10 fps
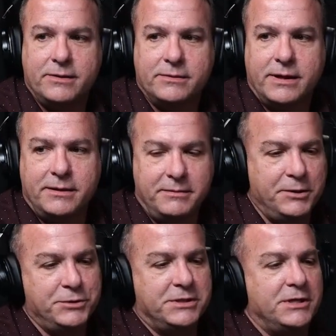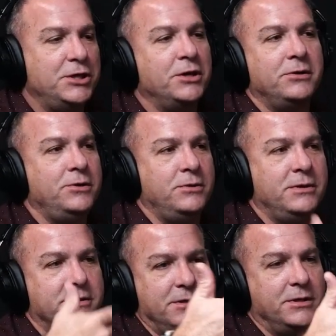Like it was just another
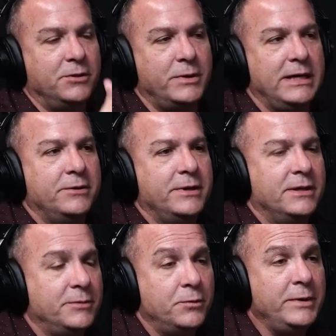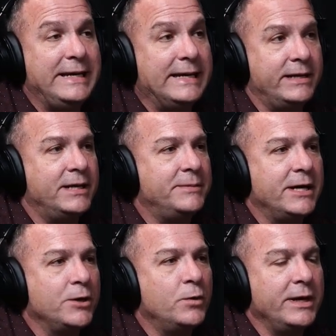unit, just another way to go in there. But we ended up
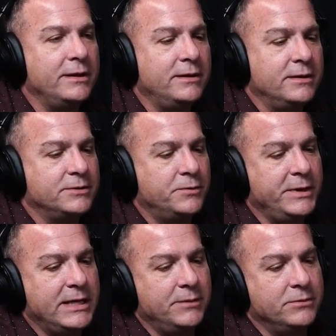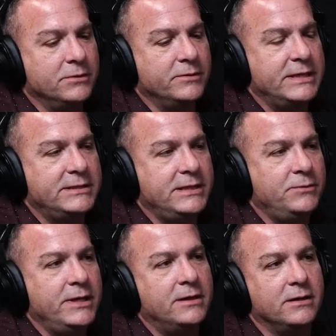not going in there. So when we came through the Red Sea,
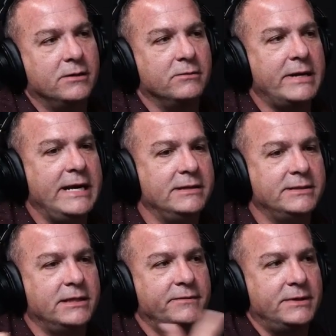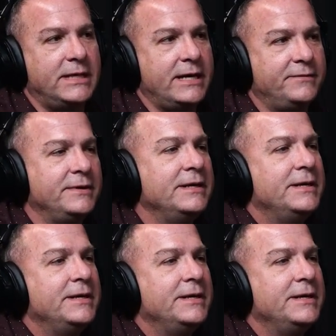we hung a right instead of a left.